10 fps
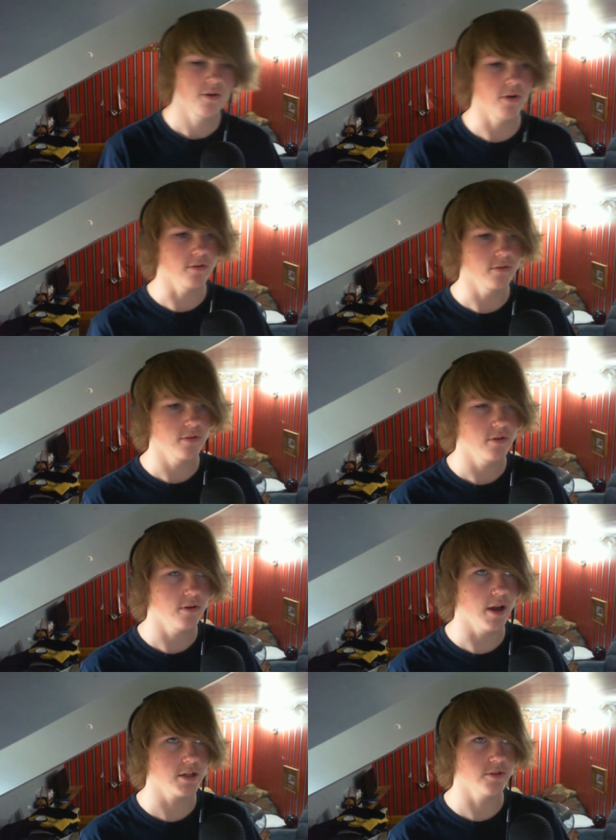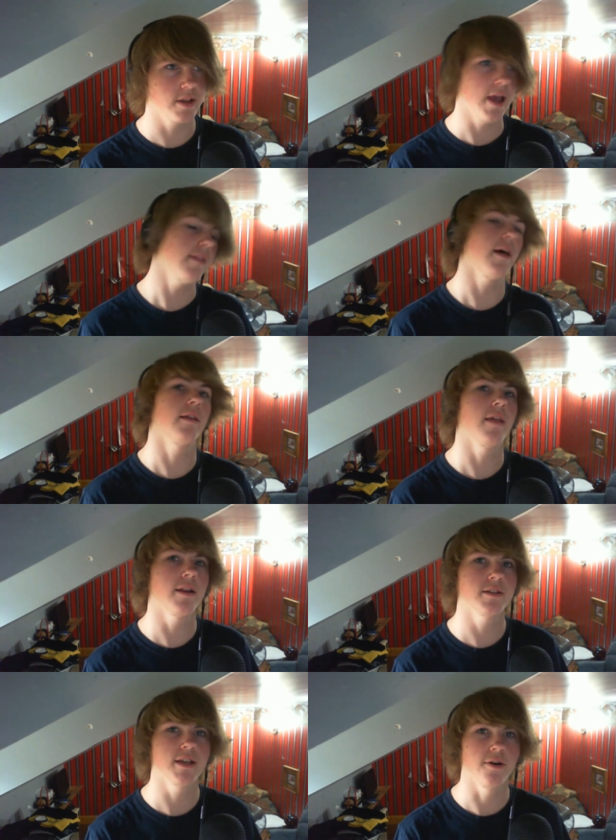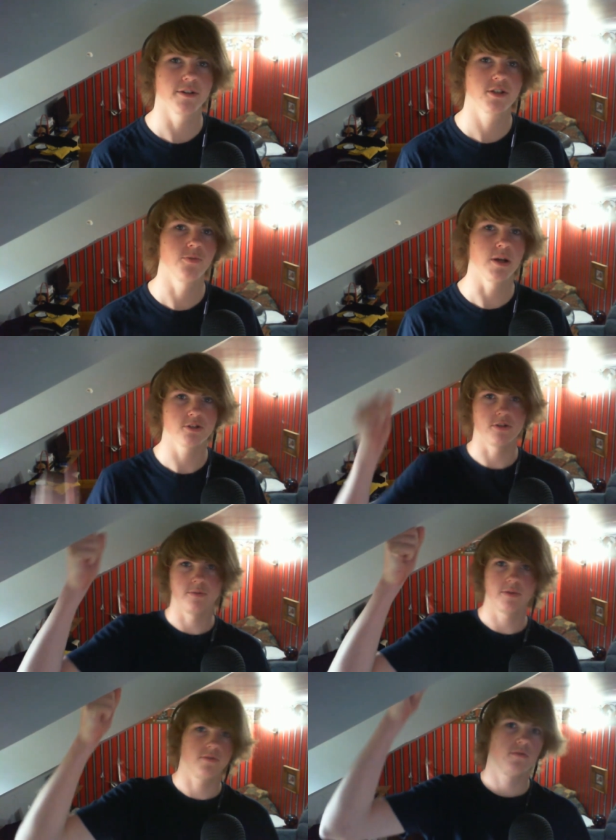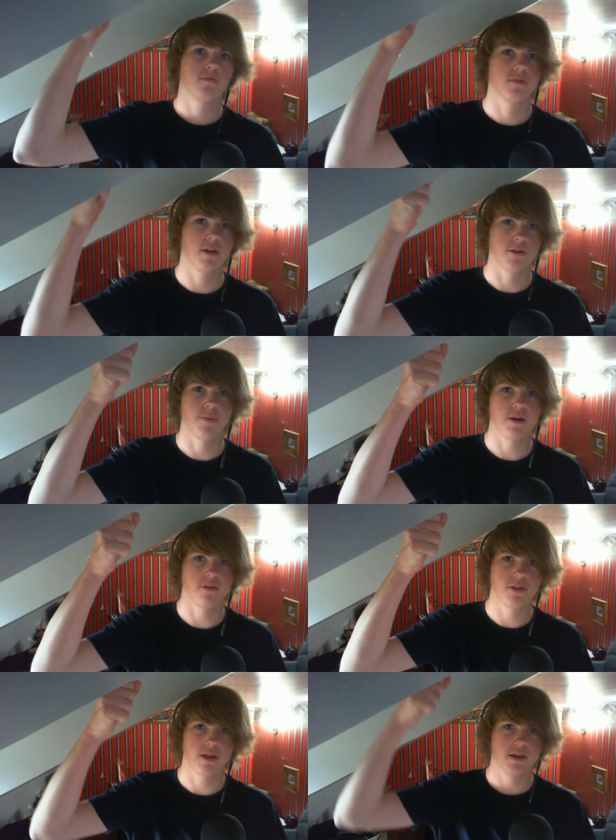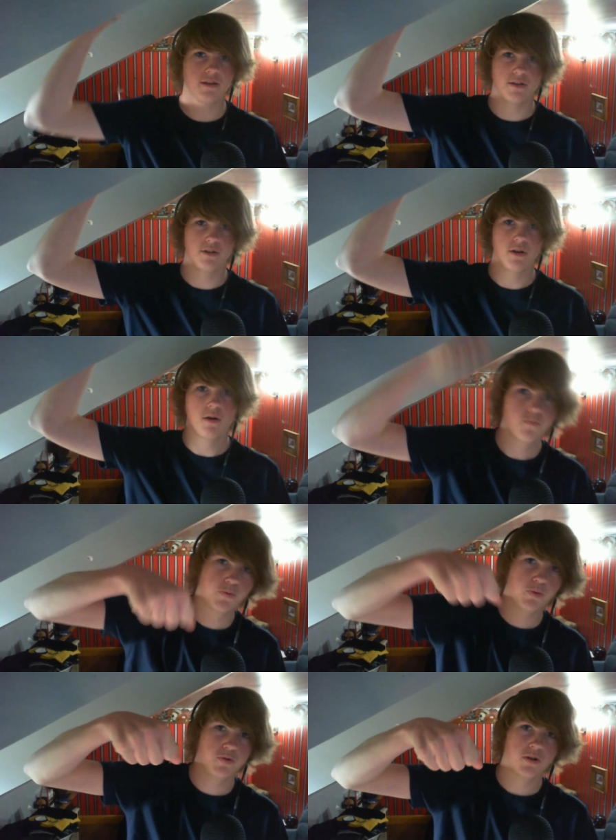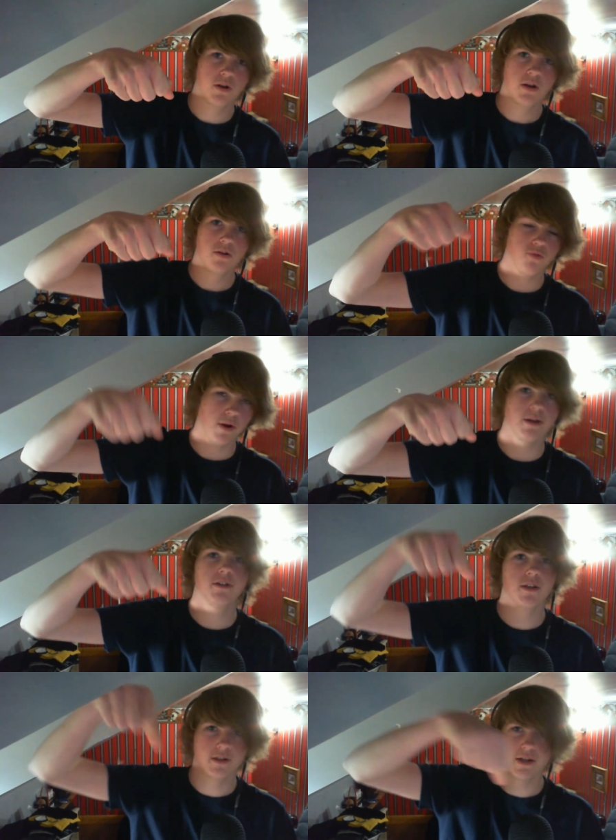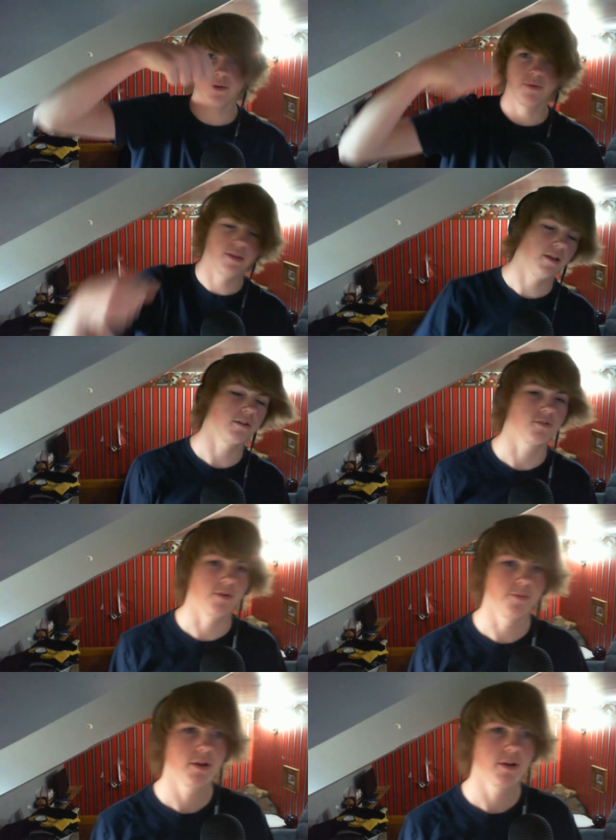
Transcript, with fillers: Well, well, actually, yeah, that that is how I scoop ice cream. You, you got the metal thing and you, poof, right into the tub of the ice cream.